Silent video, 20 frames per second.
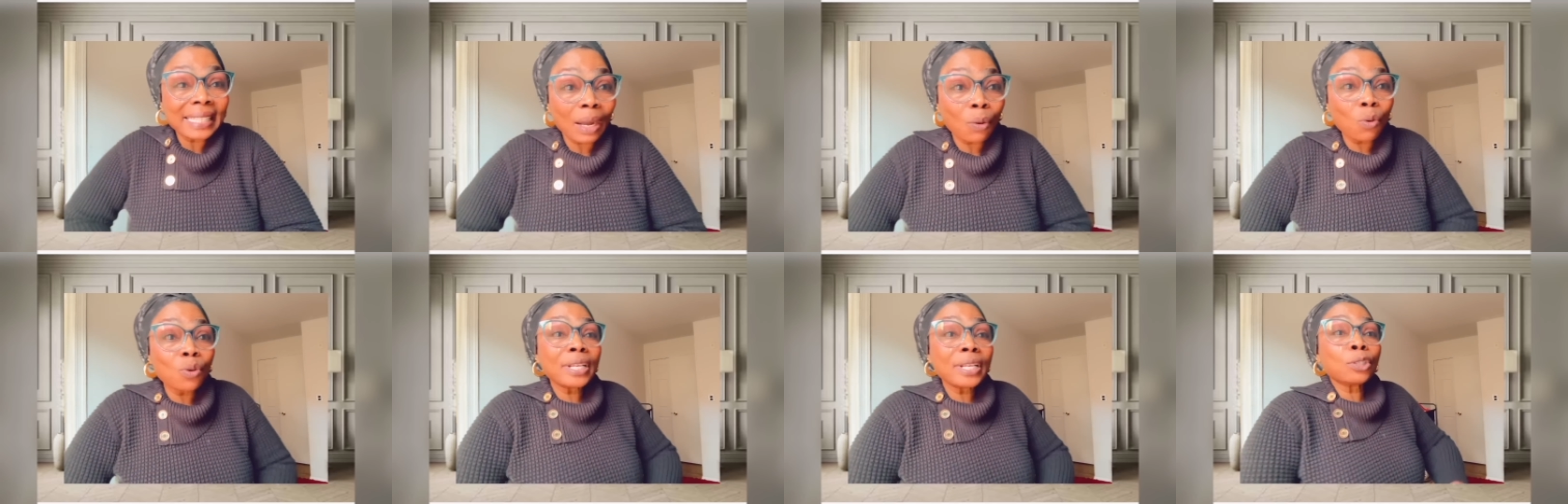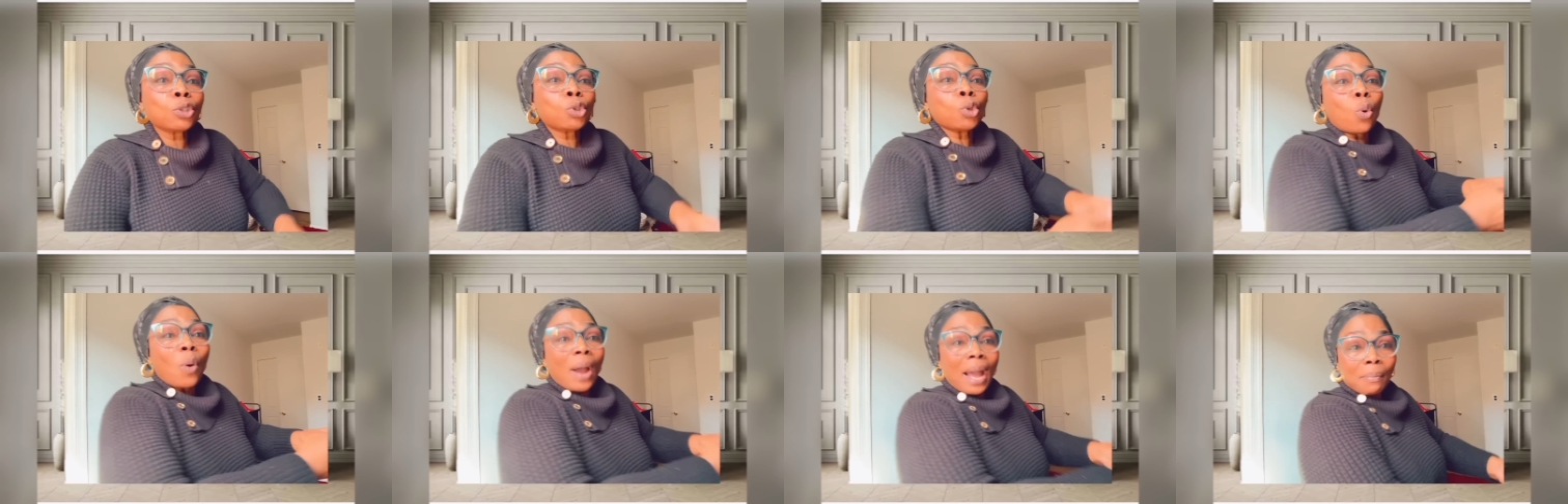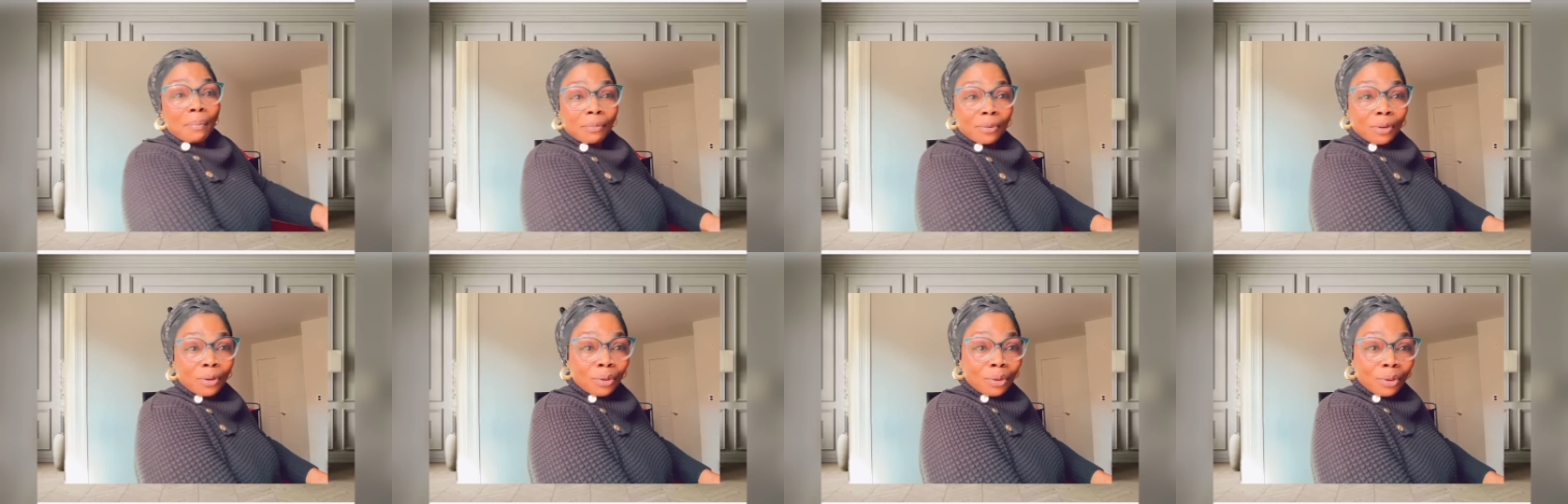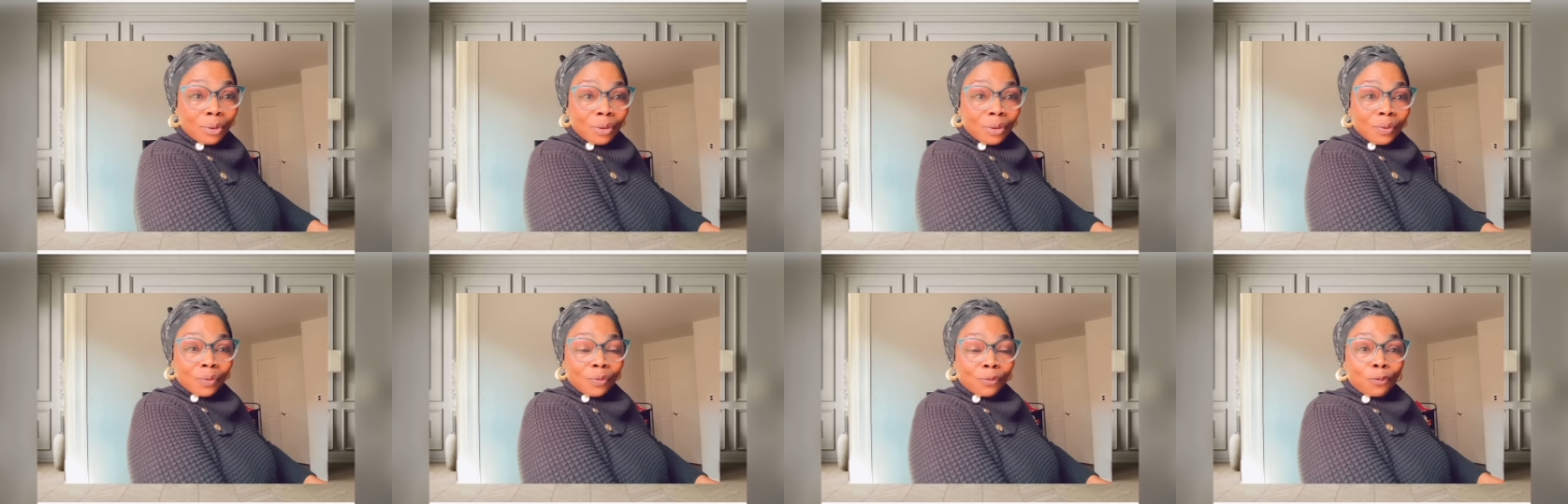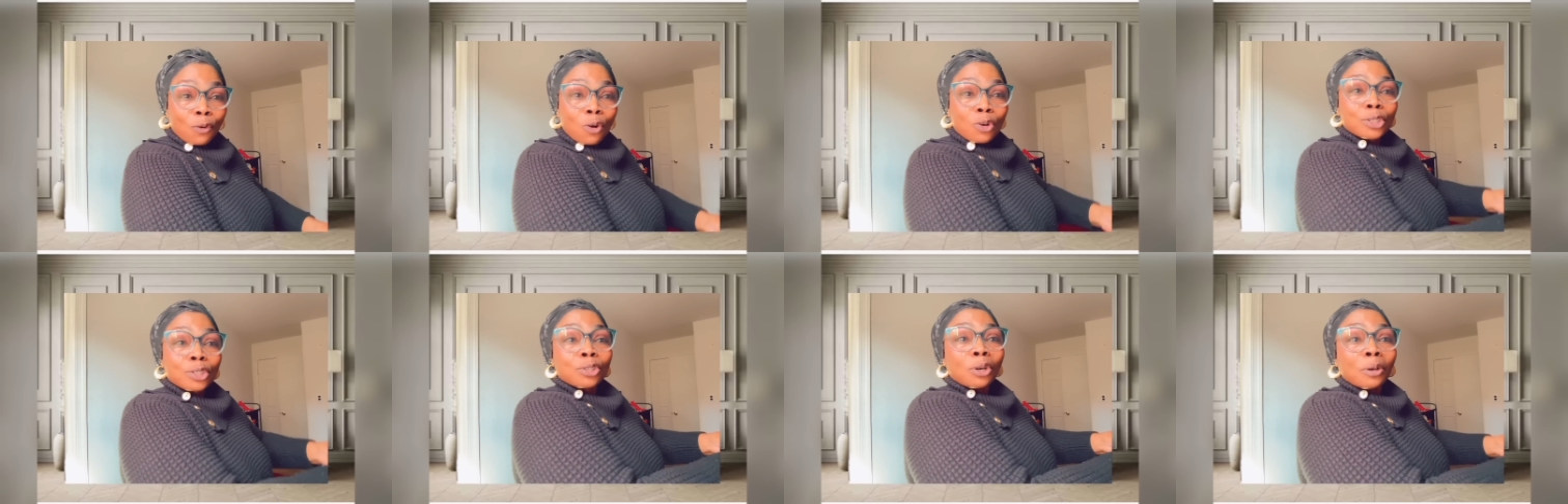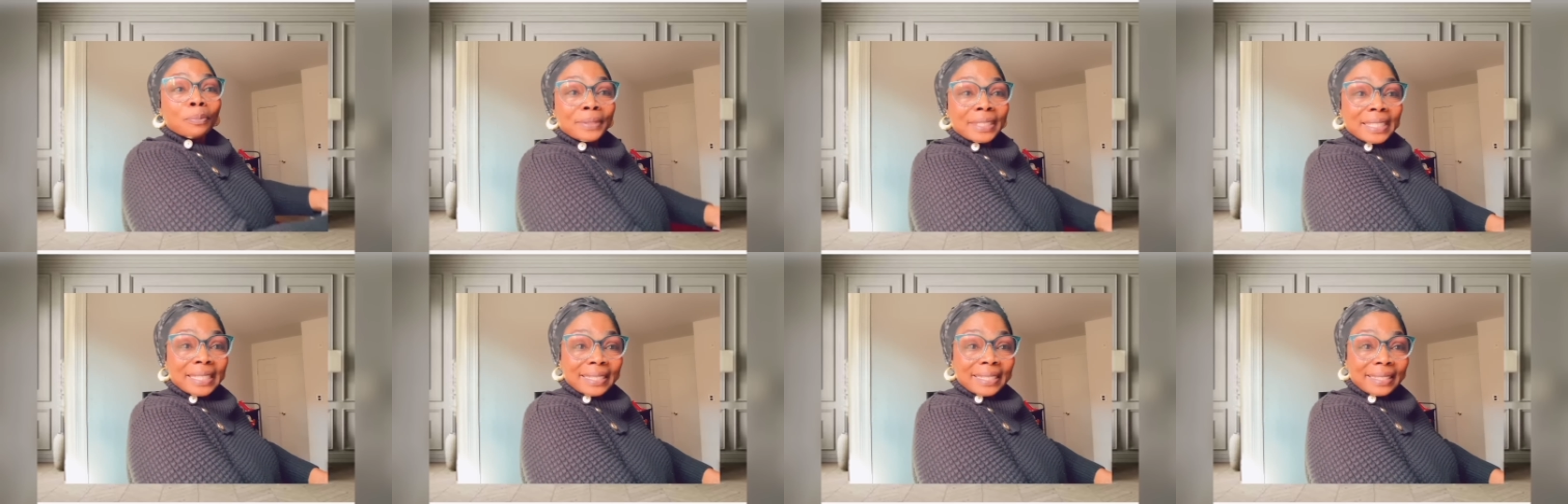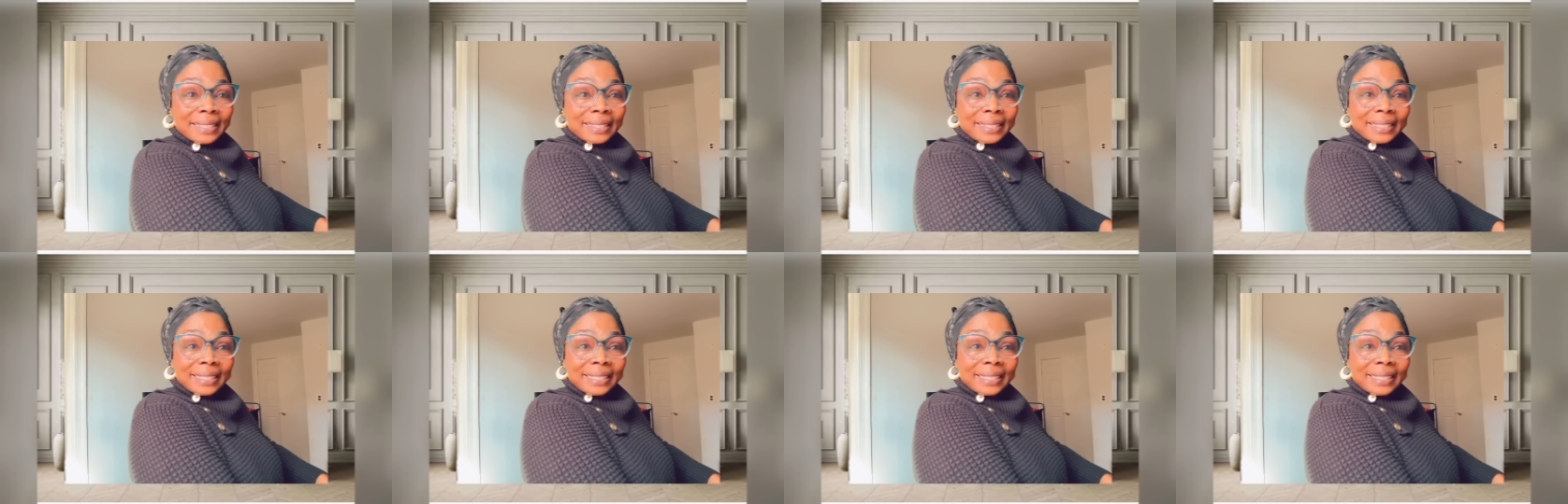I go dey sow am for something.